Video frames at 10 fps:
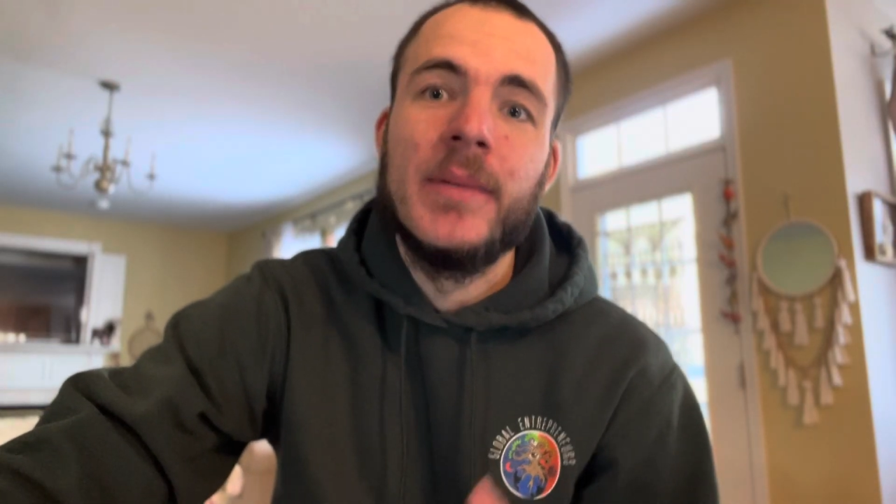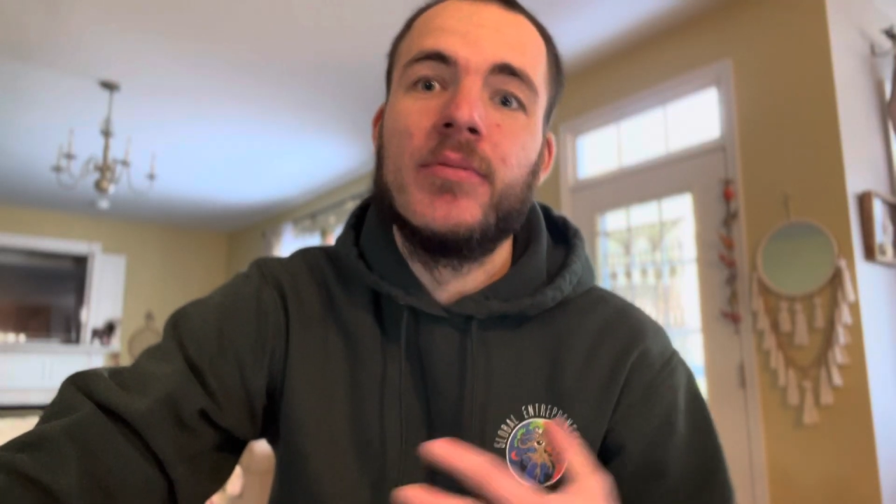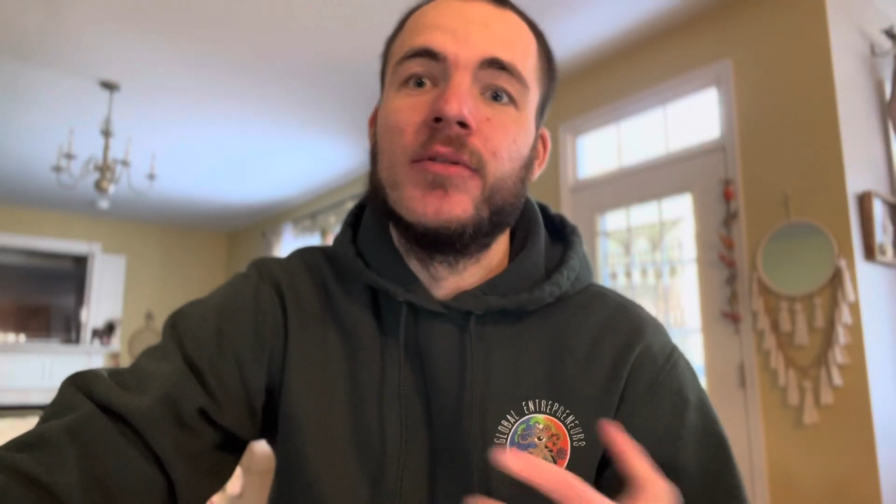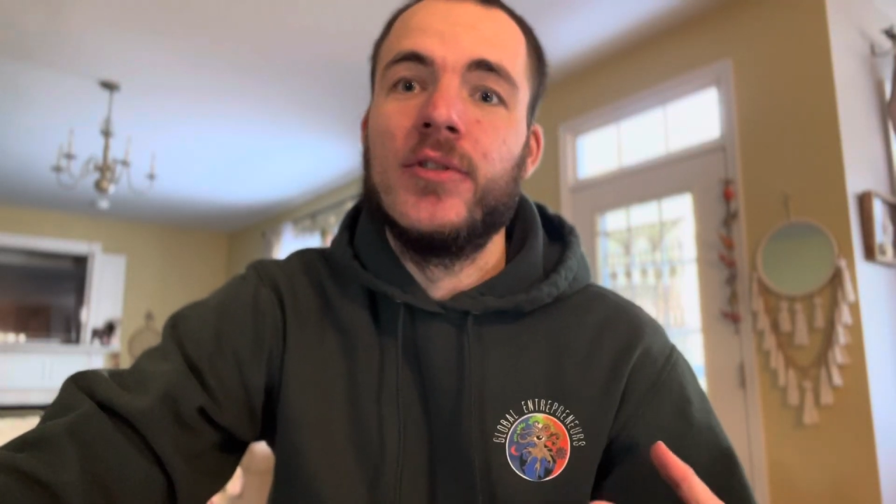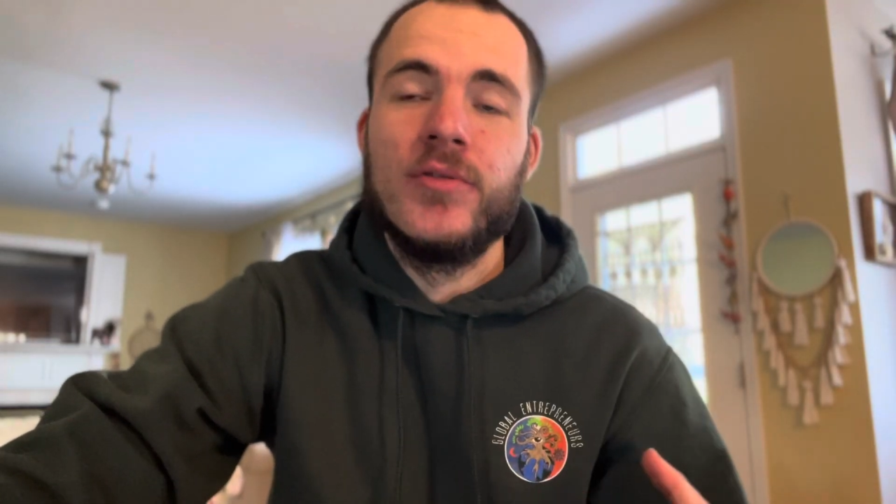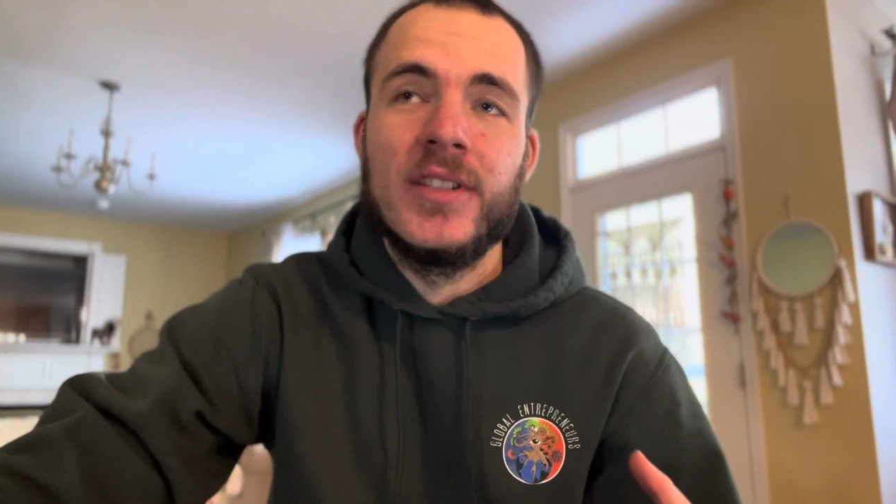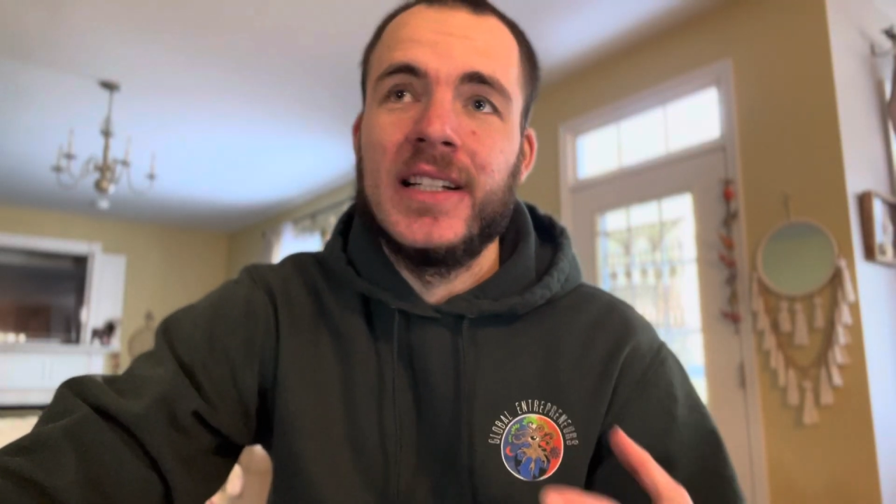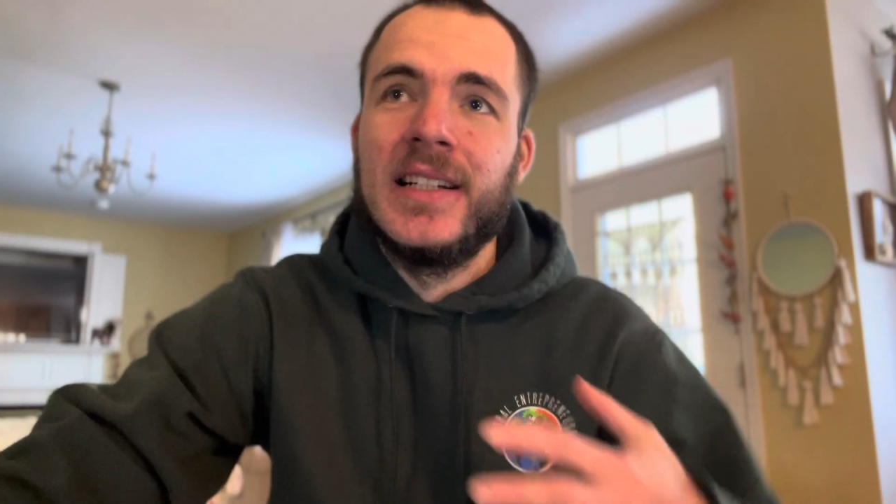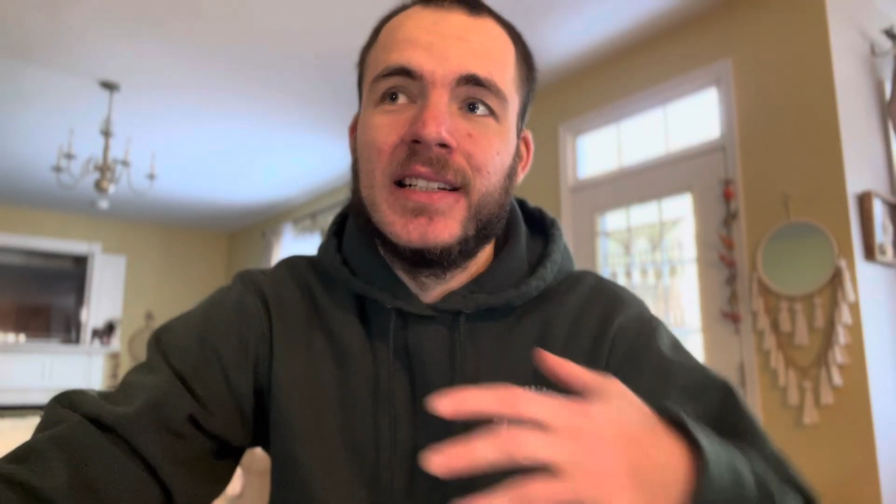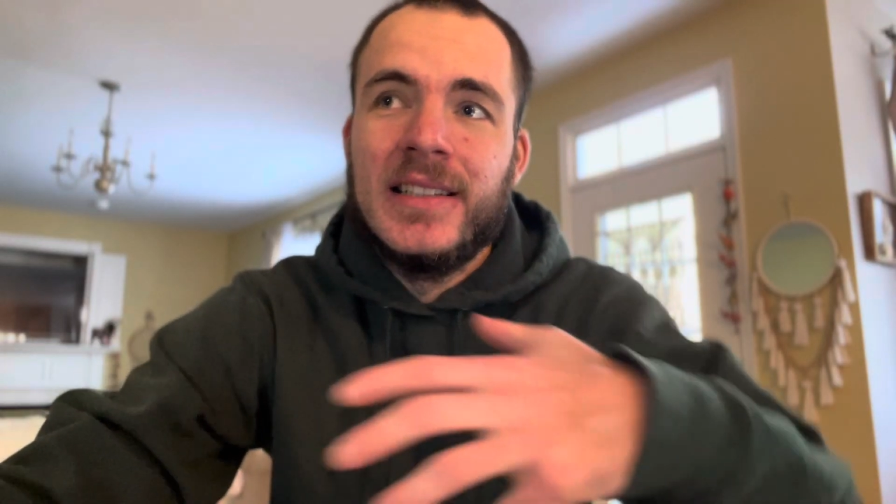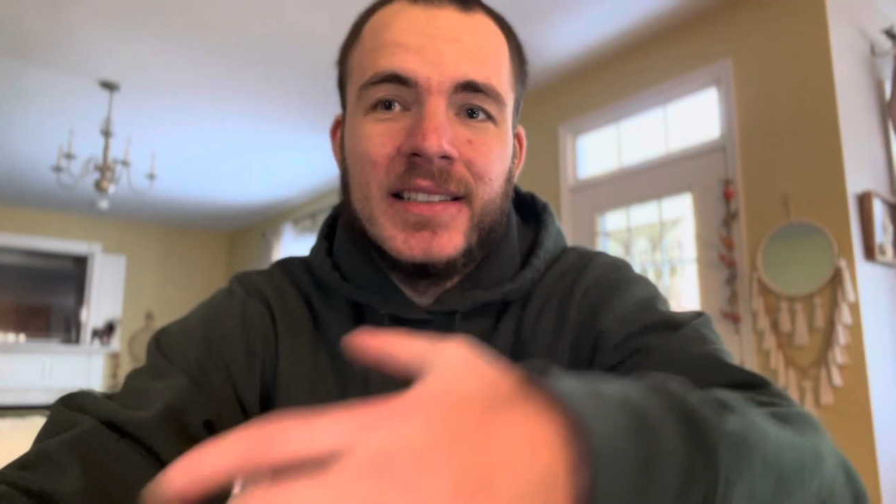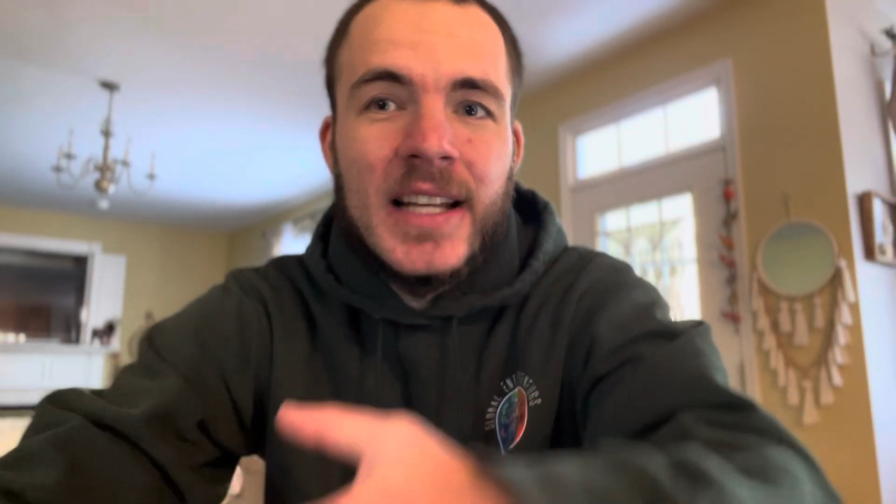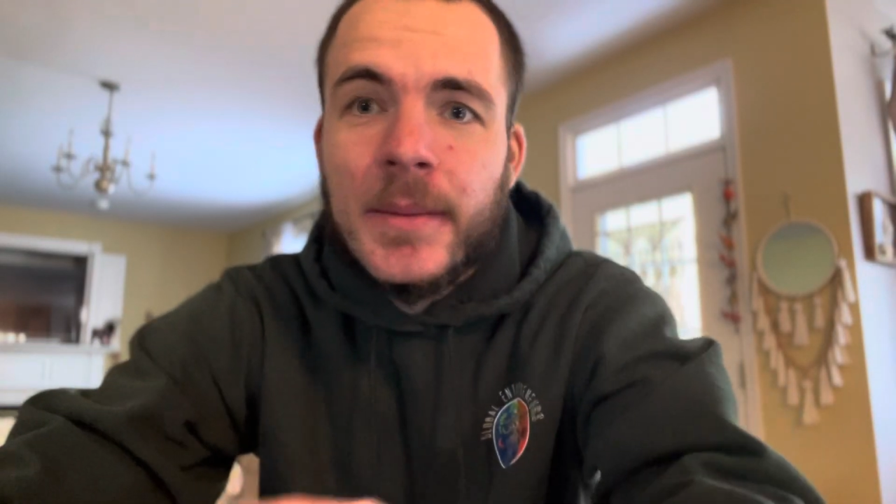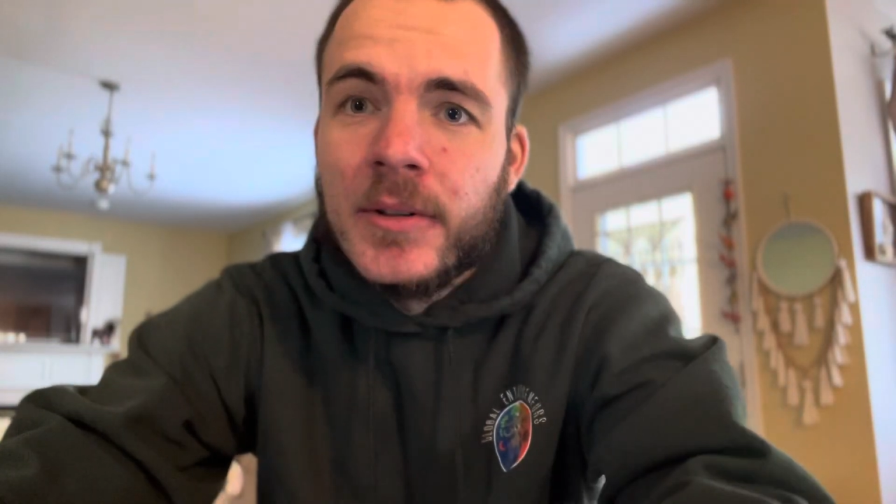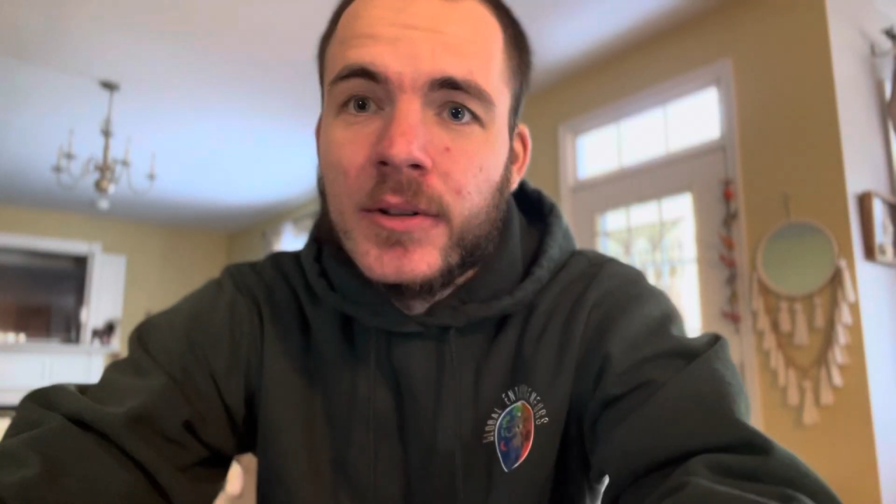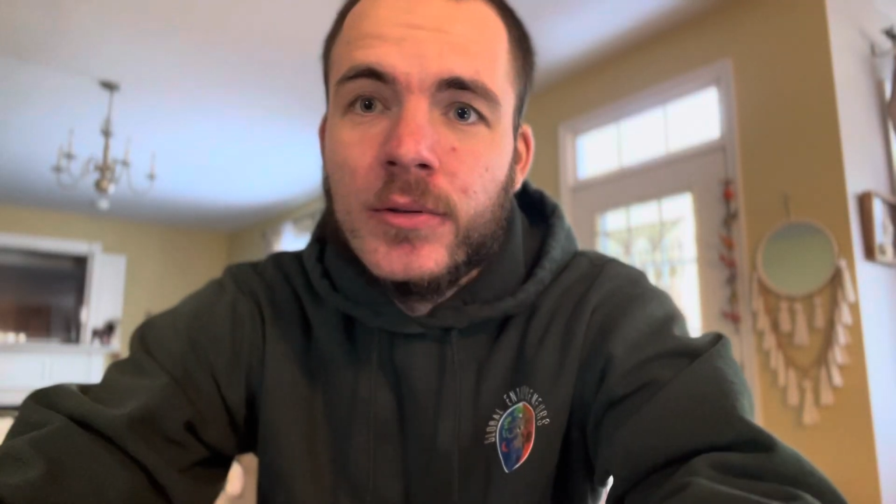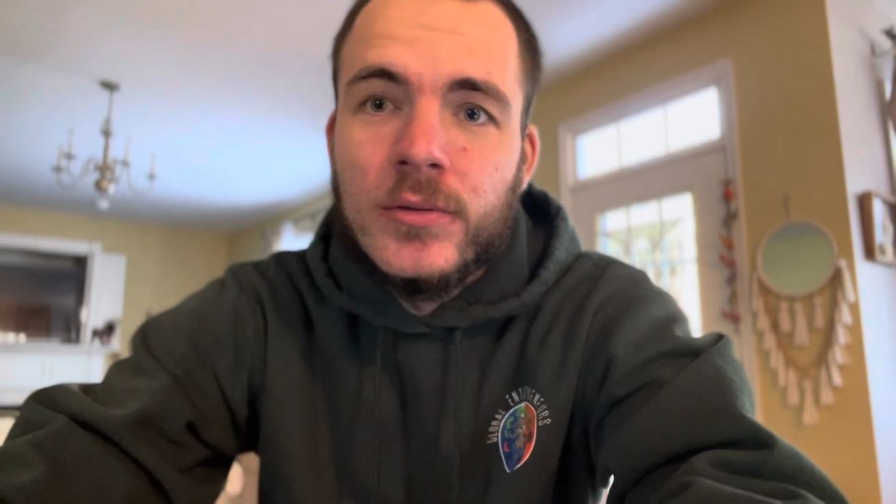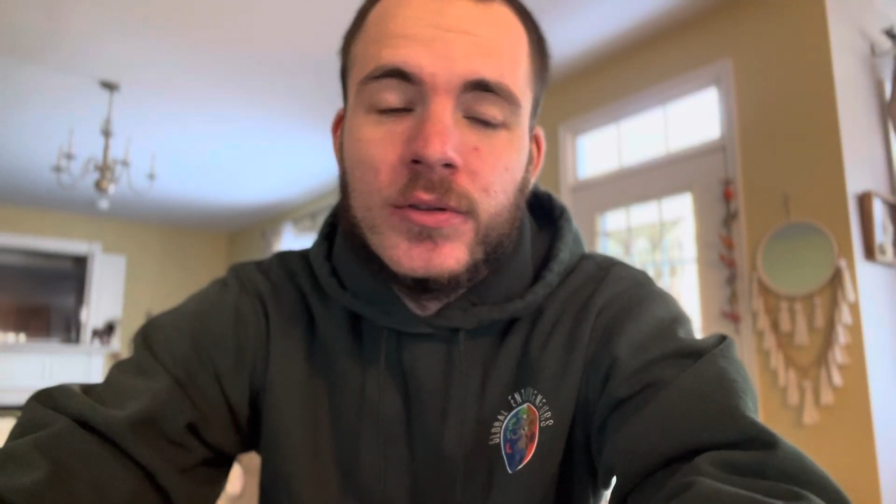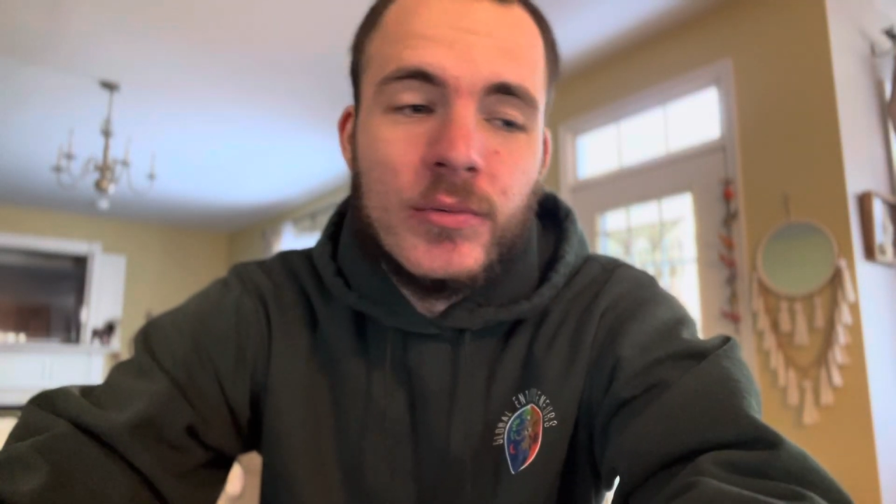producing chemicals,